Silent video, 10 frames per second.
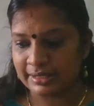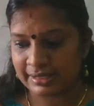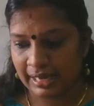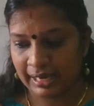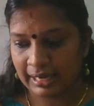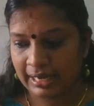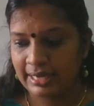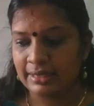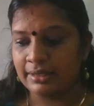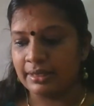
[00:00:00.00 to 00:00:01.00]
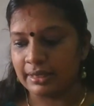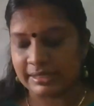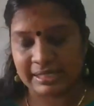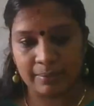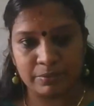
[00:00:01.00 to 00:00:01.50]
silent,
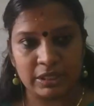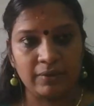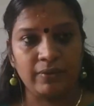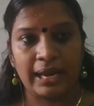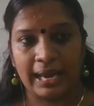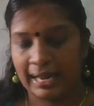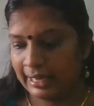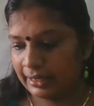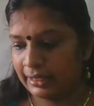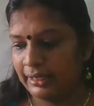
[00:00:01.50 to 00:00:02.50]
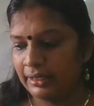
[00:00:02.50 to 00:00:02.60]
receptive, and